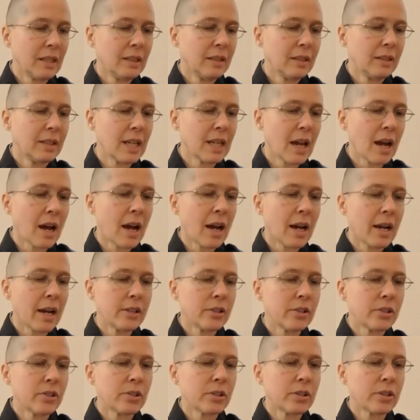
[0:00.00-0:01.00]
The eyes
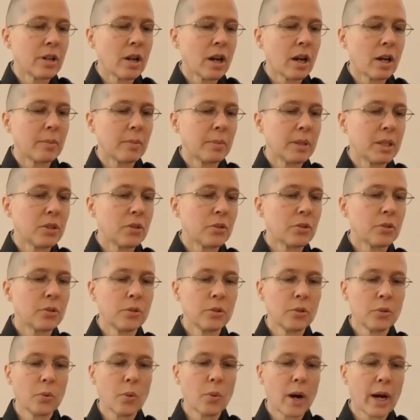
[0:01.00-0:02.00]
should not be
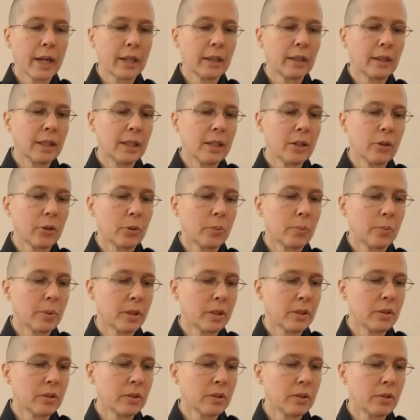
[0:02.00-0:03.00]
too widely
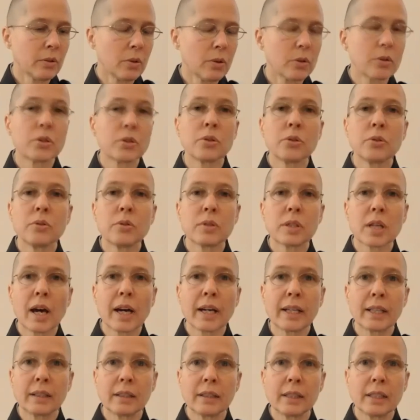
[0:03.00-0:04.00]
opened or too
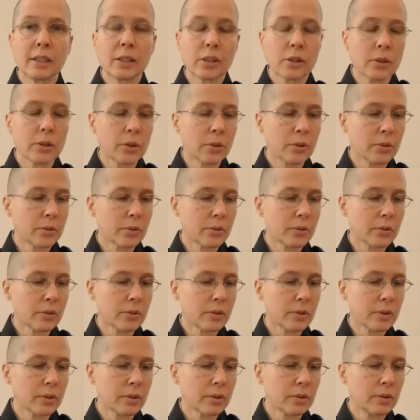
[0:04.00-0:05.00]
tightly
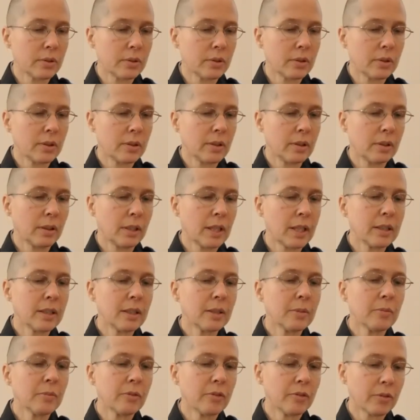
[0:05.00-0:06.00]
closed. Let
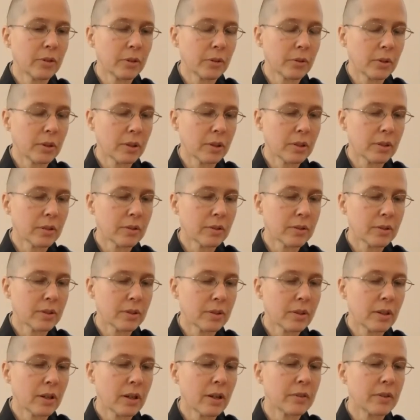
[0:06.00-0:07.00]
them focus
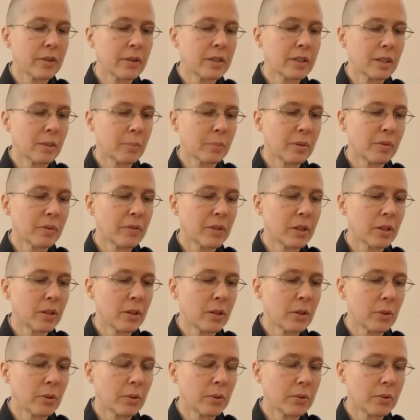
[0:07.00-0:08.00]
on the tip of the
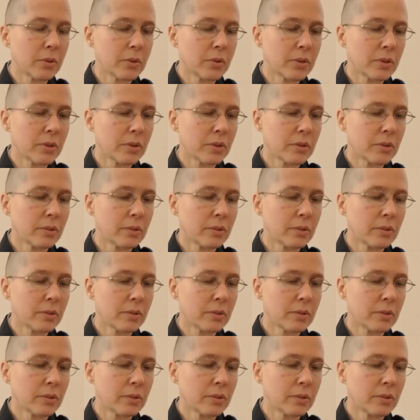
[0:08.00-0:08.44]
nose.